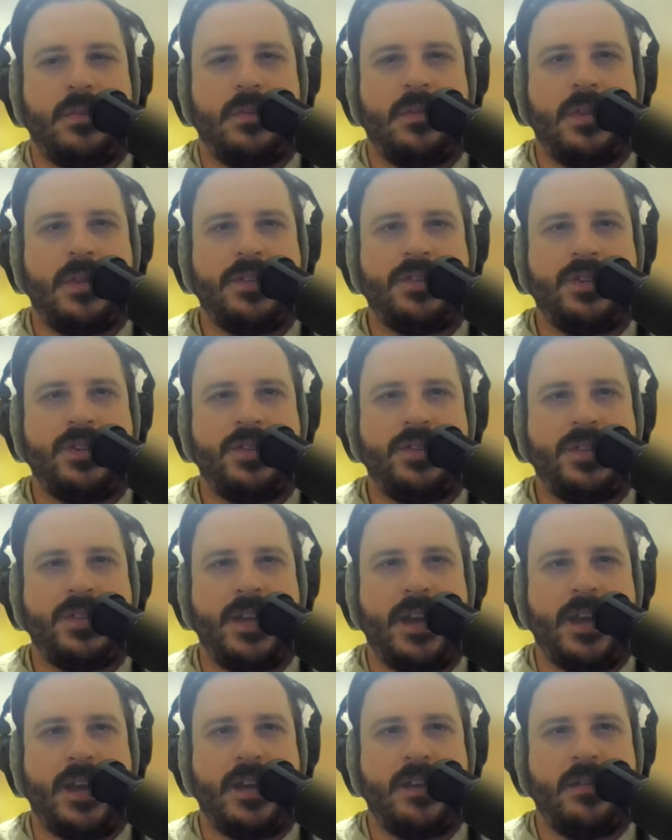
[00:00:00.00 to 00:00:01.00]
Let's just
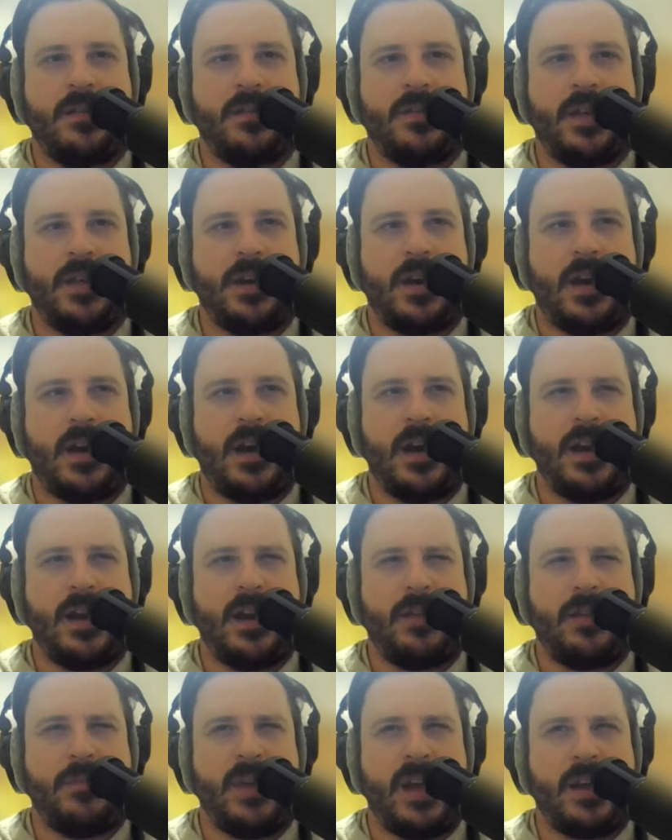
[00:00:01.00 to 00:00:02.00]
say that I
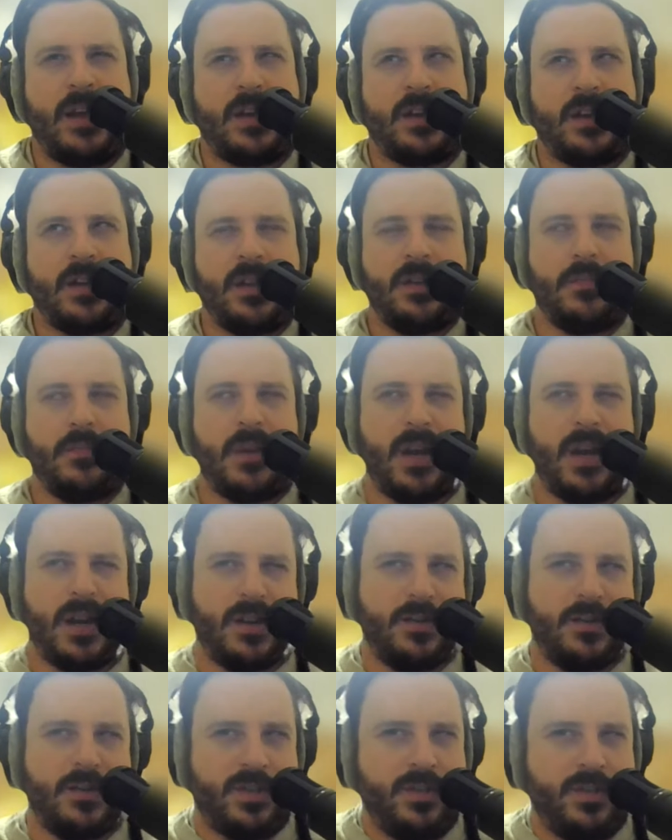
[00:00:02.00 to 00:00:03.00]
am back in my
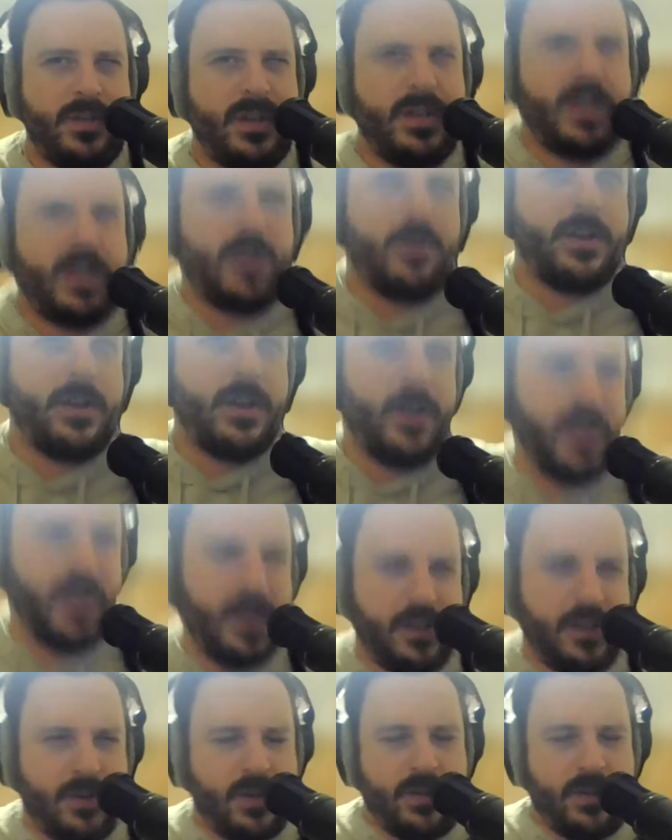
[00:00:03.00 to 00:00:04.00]
TuneIn area. And
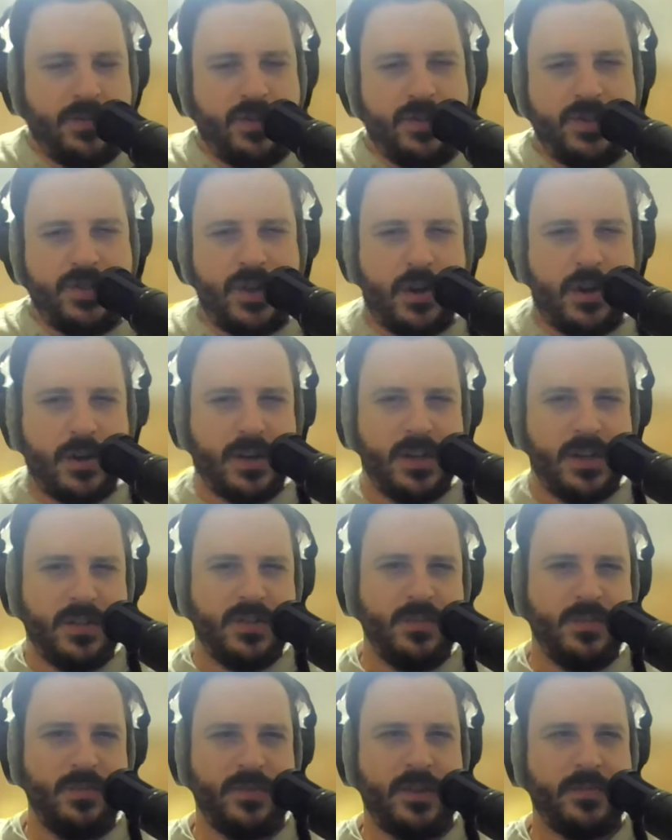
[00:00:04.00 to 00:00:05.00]
again, you can use your star key
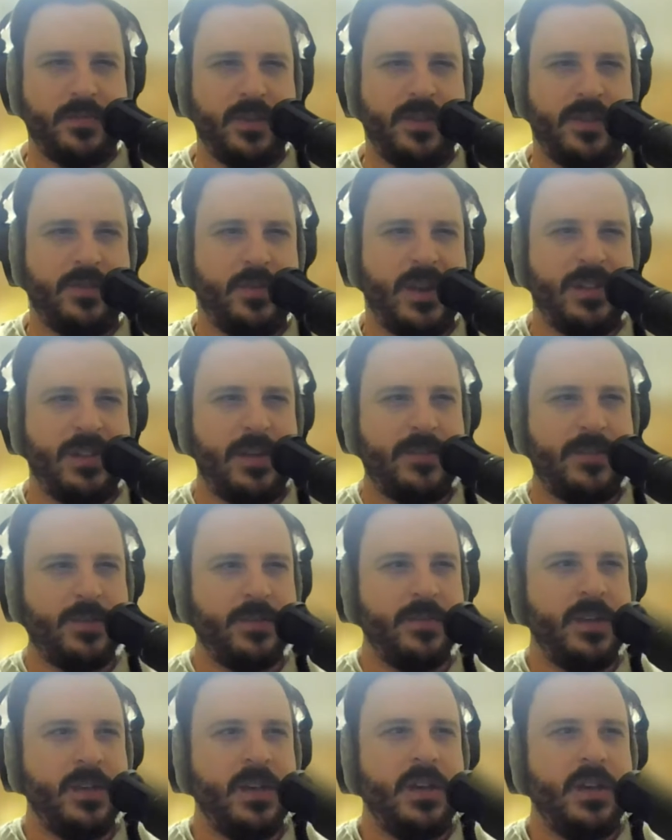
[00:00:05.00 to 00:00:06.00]
to move up level by level.
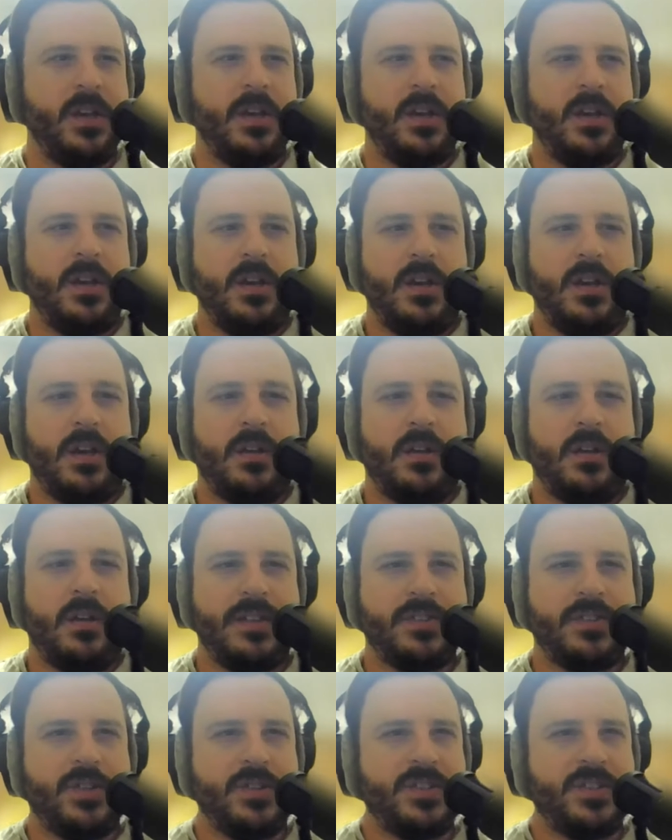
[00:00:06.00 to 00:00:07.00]

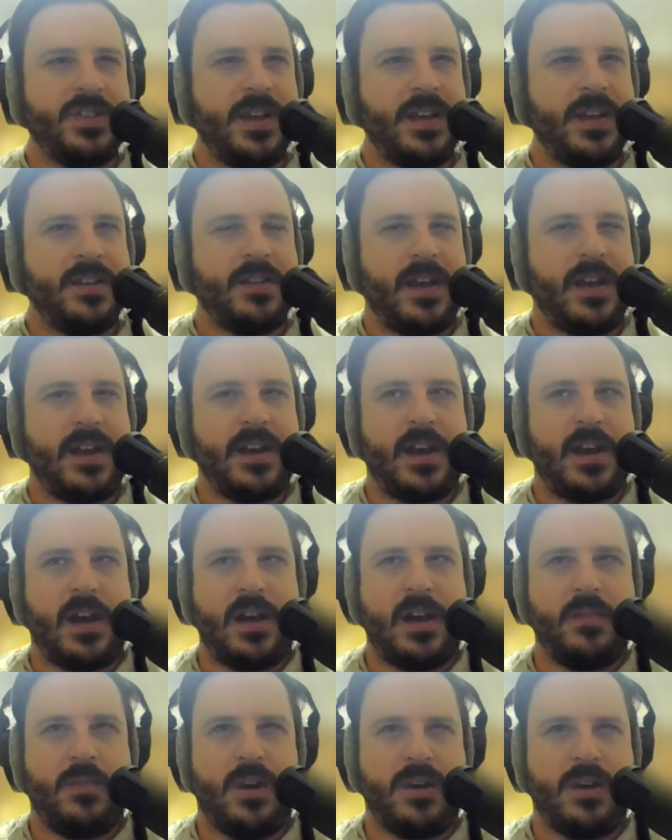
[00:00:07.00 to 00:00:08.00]
Let's just say that
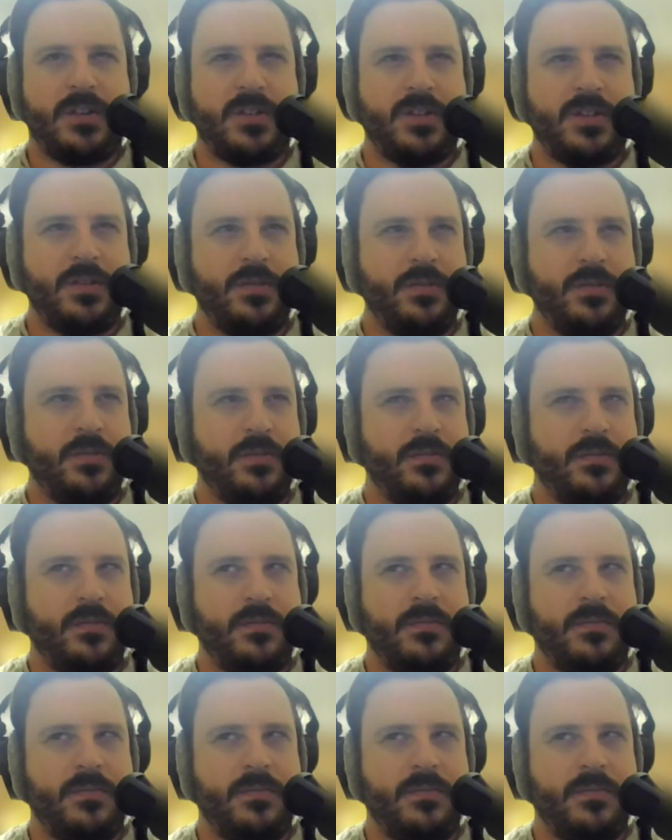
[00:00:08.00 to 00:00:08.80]
I want to